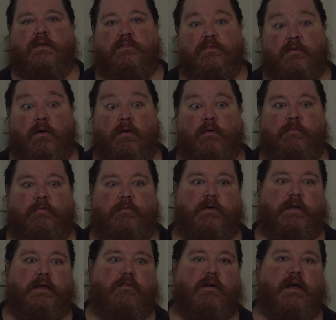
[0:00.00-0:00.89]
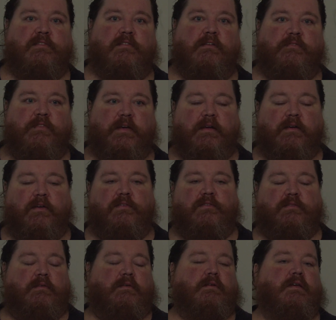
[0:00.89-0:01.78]
So hopefully, cross our
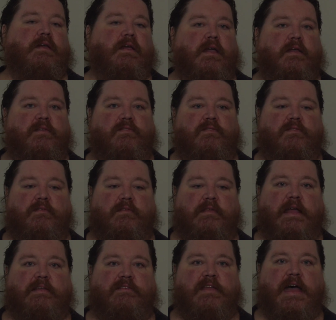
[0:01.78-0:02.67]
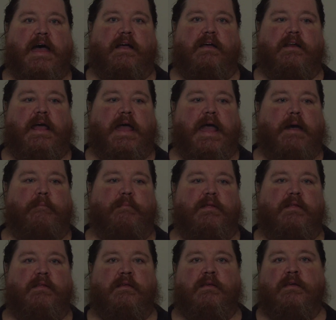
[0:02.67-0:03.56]
fingers, that's not going to
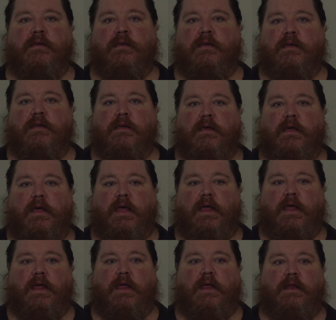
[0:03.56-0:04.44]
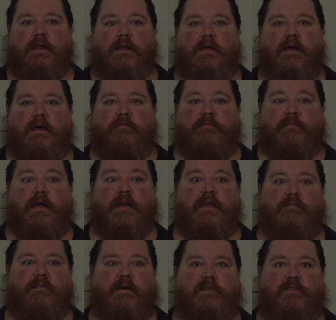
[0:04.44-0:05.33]
happen. And for
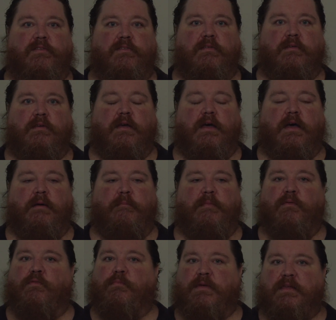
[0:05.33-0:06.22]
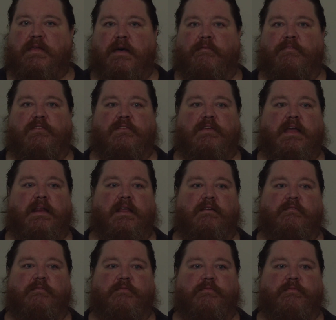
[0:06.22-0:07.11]
any of us, it would be
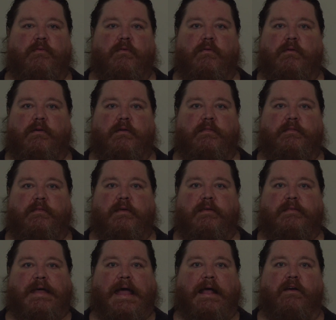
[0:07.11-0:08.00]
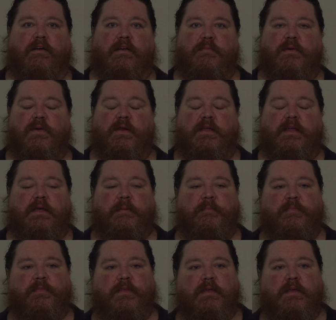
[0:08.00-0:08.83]
devastating for the entire community.